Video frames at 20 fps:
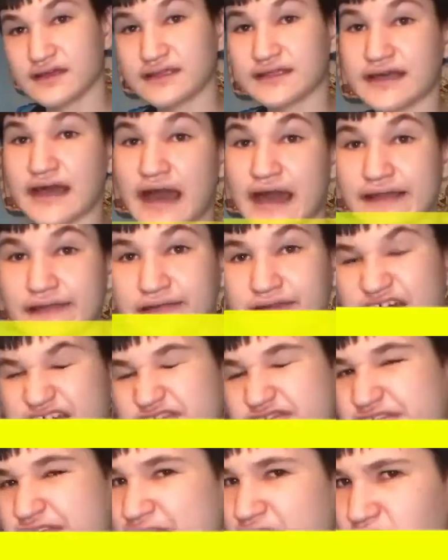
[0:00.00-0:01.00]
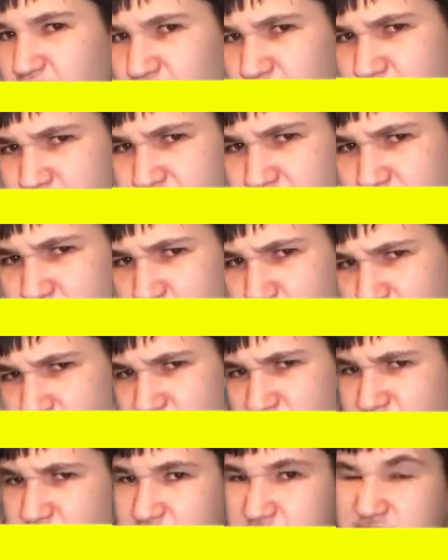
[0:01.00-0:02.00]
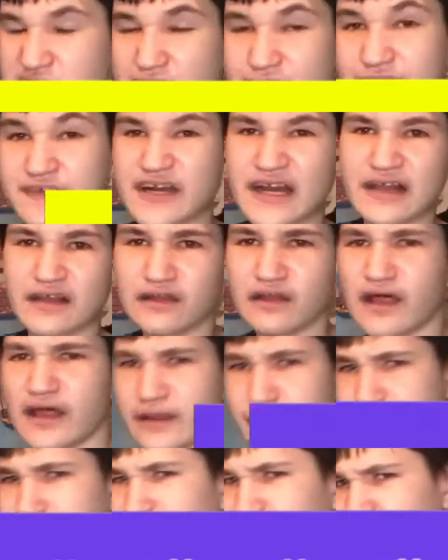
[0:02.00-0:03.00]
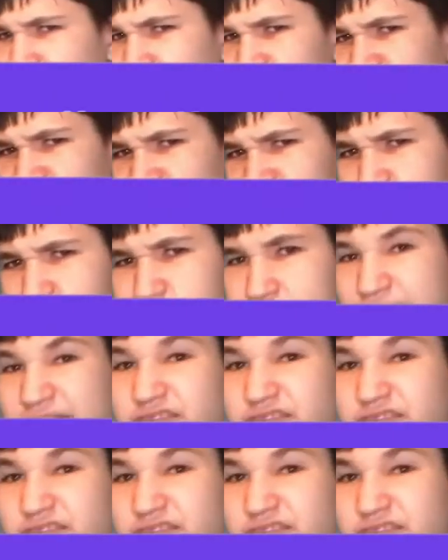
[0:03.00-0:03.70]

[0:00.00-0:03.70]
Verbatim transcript: got left out of this because I forgot a lot about this film.